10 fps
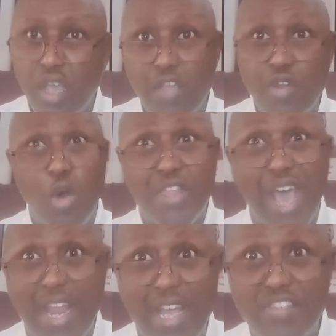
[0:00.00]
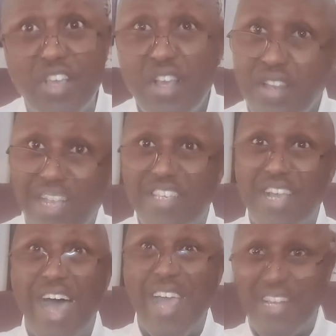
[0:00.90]
And you know what that is? That's
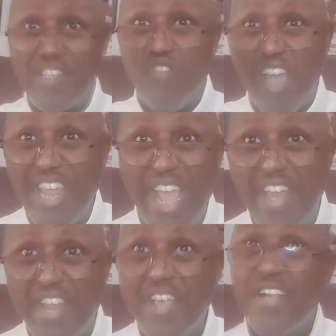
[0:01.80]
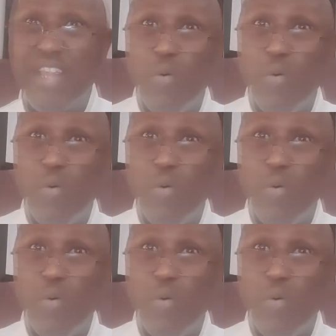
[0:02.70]
a guy that's right-handed